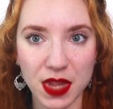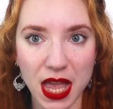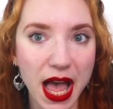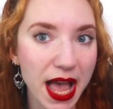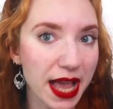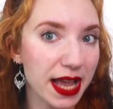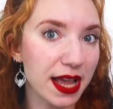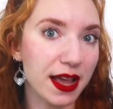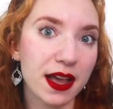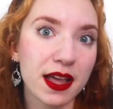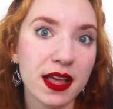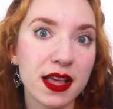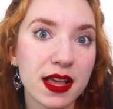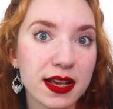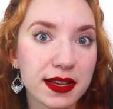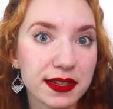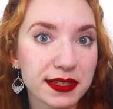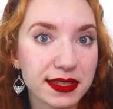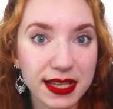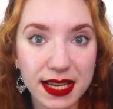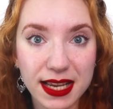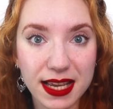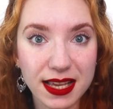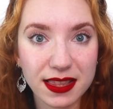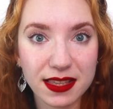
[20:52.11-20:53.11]
Hi,
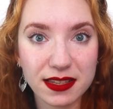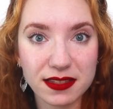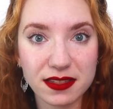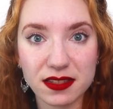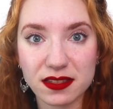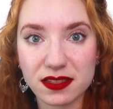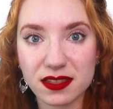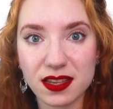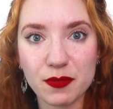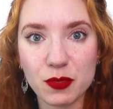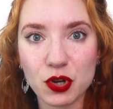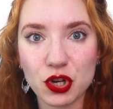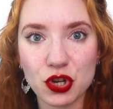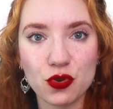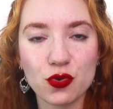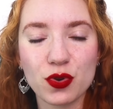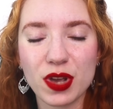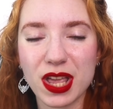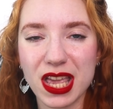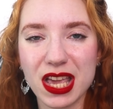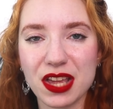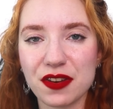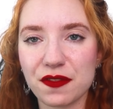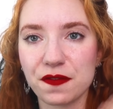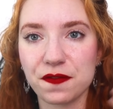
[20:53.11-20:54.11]
saying this as someone who
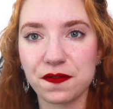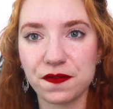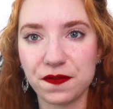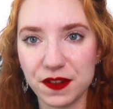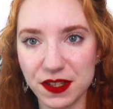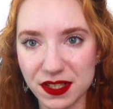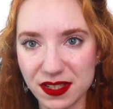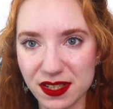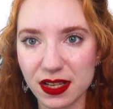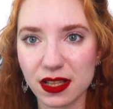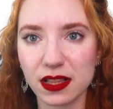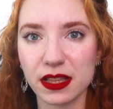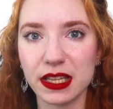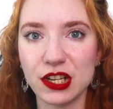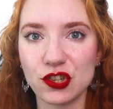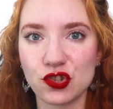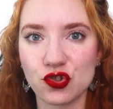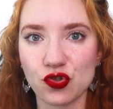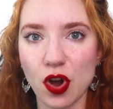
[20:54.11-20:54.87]
can't physically